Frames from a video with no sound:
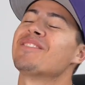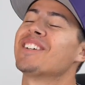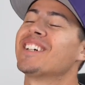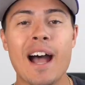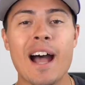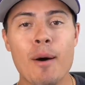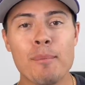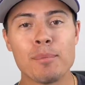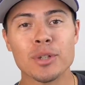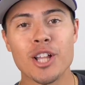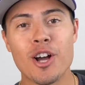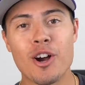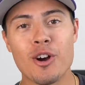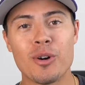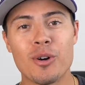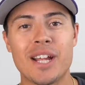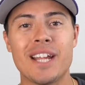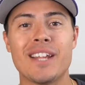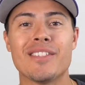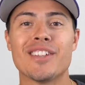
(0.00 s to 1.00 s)
Down
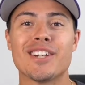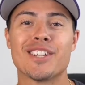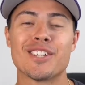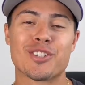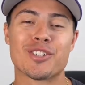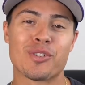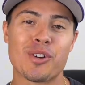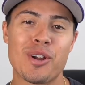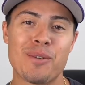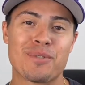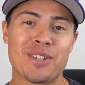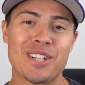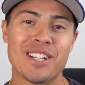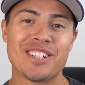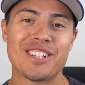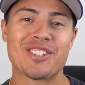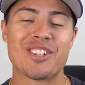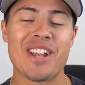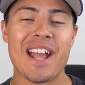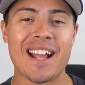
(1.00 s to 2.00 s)
below in the
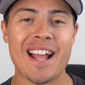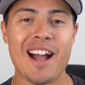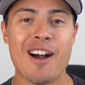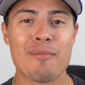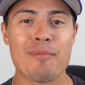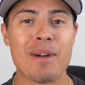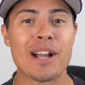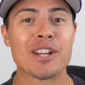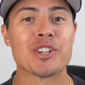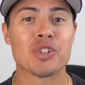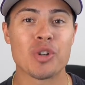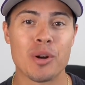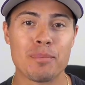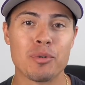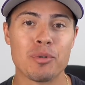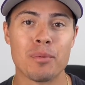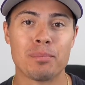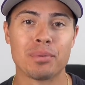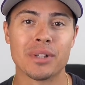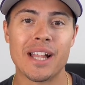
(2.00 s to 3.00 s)
description, check out my
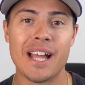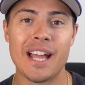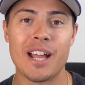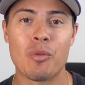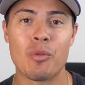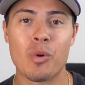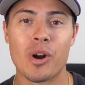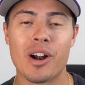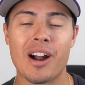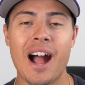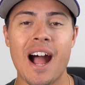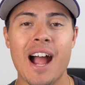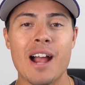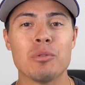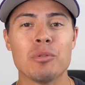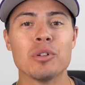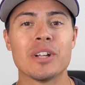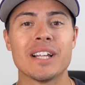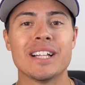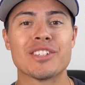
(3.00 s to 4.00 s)
triple play, where I
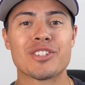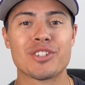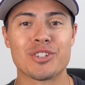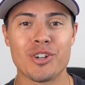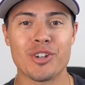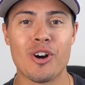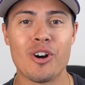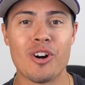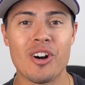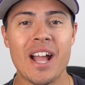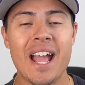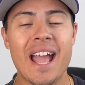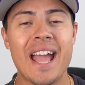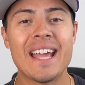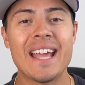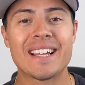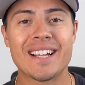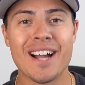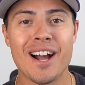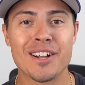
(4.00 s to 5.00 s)
will install
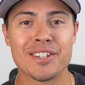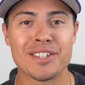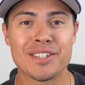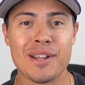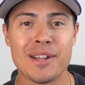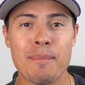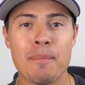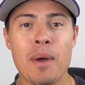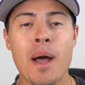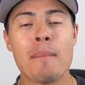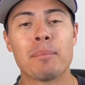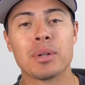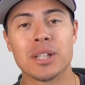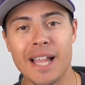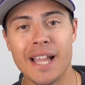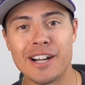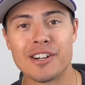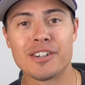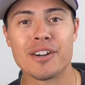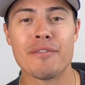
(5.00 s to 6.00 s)
a custom
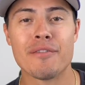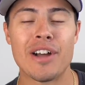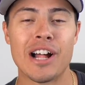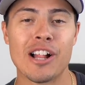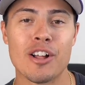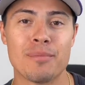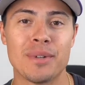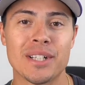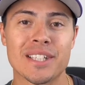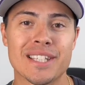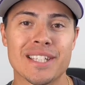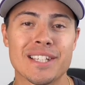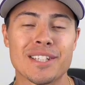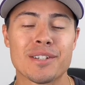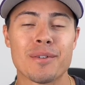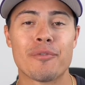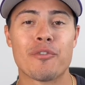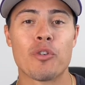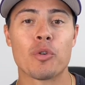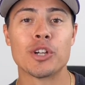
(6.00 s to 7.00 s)
player development
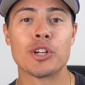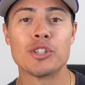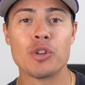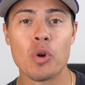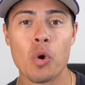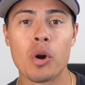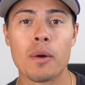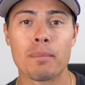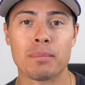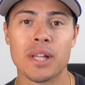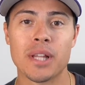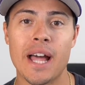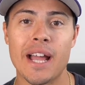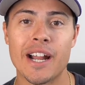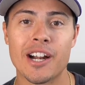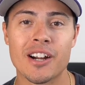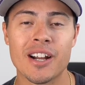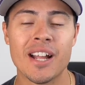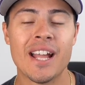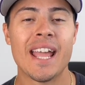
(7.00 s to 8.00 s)
system for your
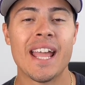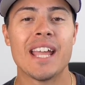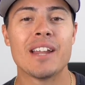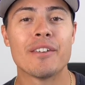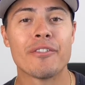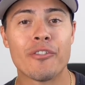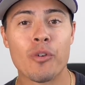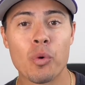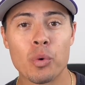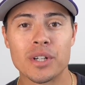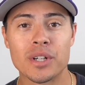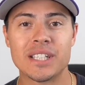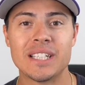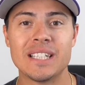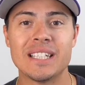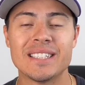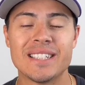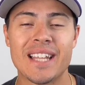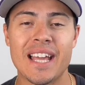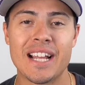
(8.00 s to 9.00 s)
player in
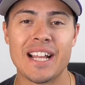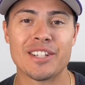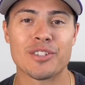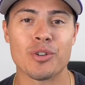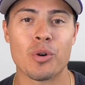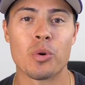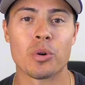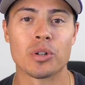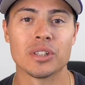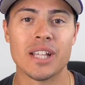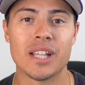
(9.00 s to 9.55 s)
14 days or